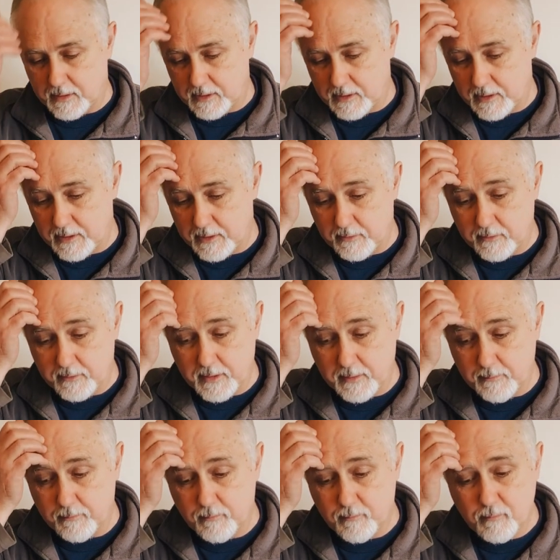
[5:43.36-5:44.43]
And
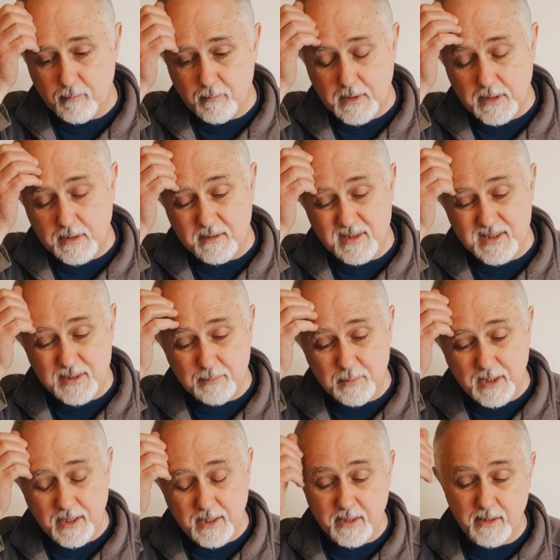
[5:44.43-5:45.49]
um, the
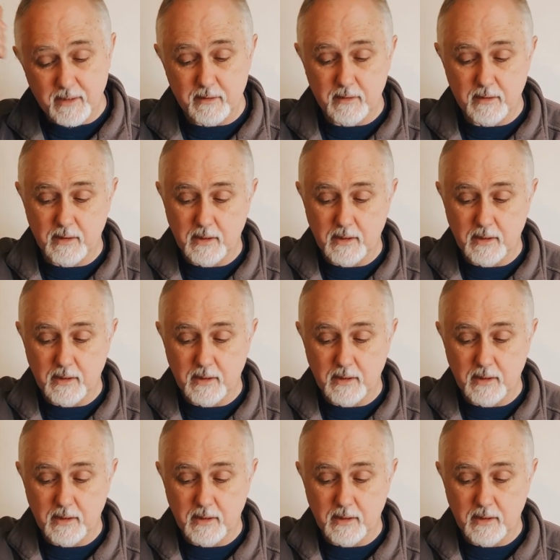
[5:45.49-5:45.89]
supplier,